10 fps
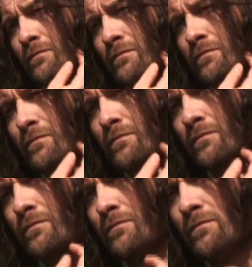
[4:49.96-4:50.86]

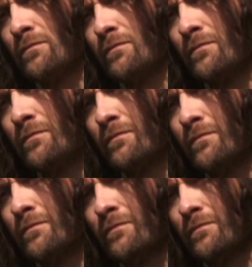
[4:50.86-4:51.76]

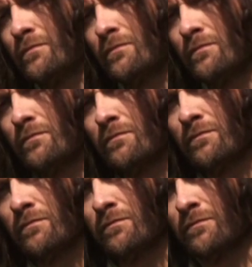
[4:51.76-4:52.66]

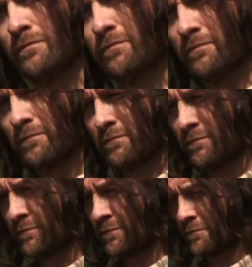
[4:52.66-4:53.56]

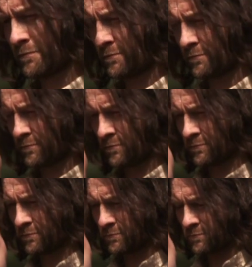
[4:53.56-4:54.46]

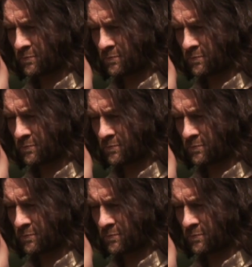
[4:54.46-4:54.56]
(silence)